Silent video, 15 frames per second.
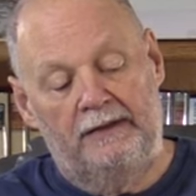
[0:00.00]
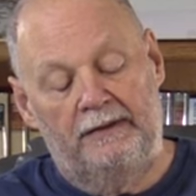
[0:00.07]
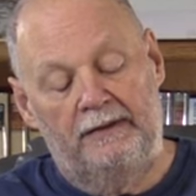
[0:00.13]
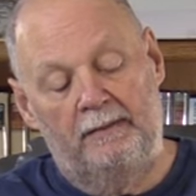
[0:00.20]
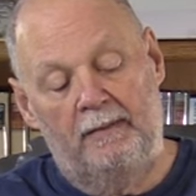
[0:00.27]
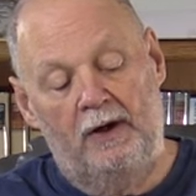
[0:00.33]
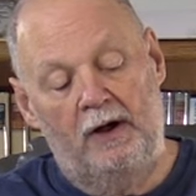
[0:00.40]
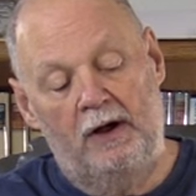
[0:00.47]

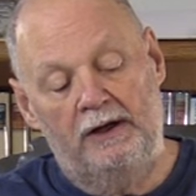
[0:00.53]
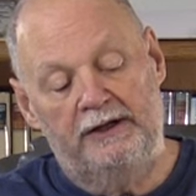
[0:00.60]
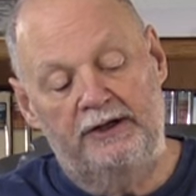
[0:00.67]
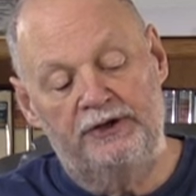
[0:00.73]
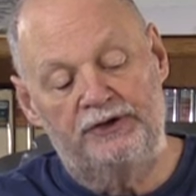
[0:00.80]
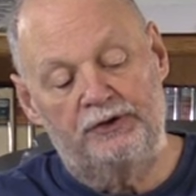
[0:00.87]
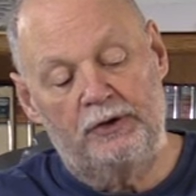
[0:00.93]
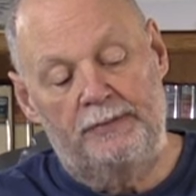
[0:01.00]
the
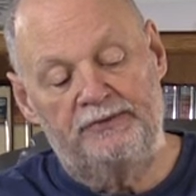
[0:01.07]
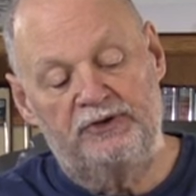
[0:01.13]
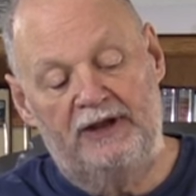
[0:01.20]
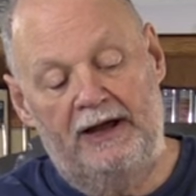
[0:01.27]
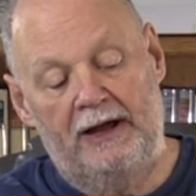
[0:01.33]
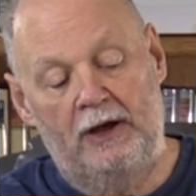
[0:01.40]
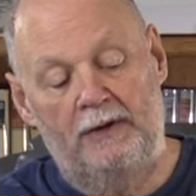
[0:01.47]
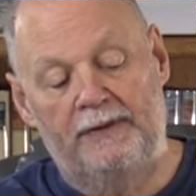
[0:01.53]
mahogany strips
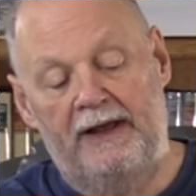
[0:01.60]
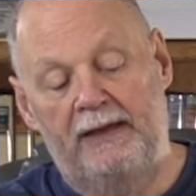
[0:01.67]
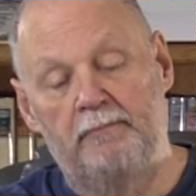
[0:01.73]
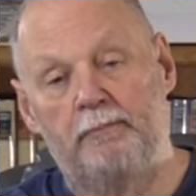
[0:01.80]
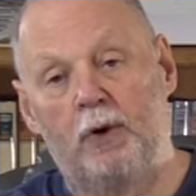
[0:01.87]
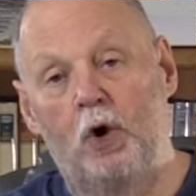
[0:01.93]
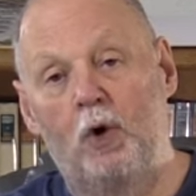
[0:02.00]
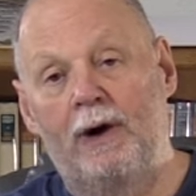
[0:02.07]
down, they
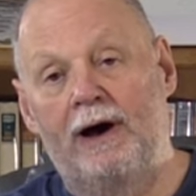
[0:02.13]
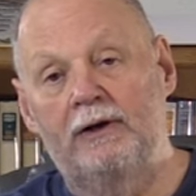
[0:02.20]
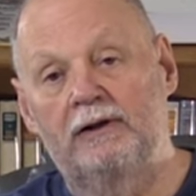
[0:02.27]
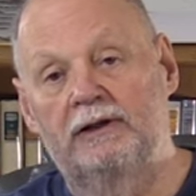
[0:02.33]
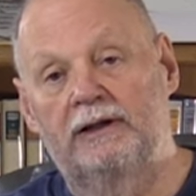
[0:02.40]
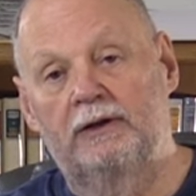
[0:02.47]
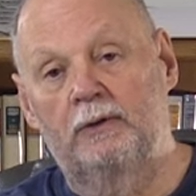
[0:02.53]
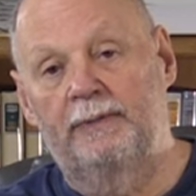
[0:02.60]
bow out a
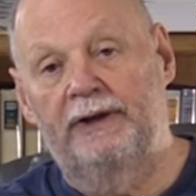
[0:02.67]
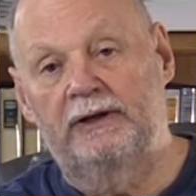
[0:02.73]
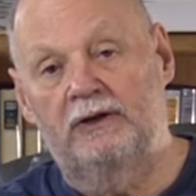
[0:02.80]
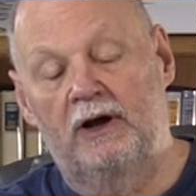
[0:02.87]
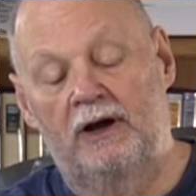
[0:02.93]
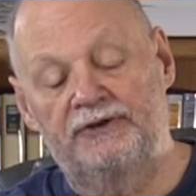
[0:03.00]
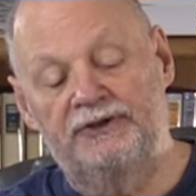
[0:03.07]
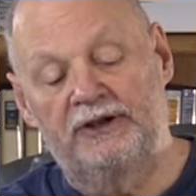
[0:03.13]
little bit,
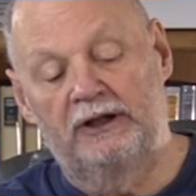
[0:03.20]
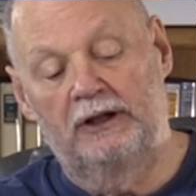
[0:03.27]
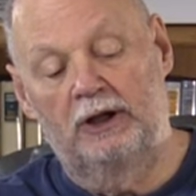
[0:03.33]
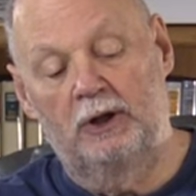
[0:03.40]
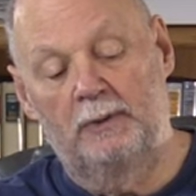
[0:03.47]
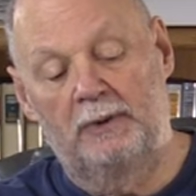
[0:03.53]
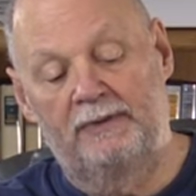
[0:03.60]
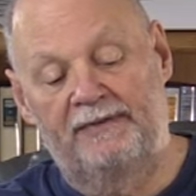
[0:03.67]
causing a
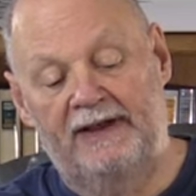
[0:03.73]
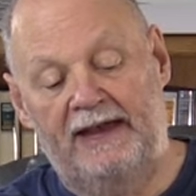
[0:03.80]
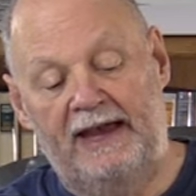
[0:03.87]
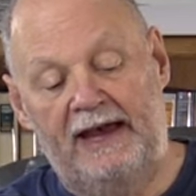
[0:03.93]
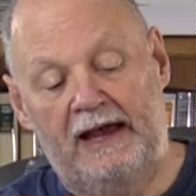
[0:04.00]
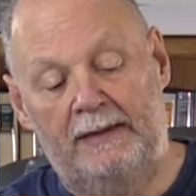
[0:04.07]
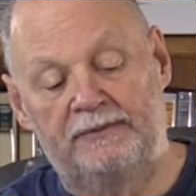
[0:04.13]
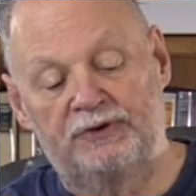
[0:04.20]
little bit of a
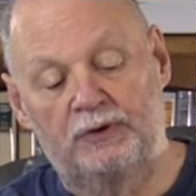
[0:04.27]
gap.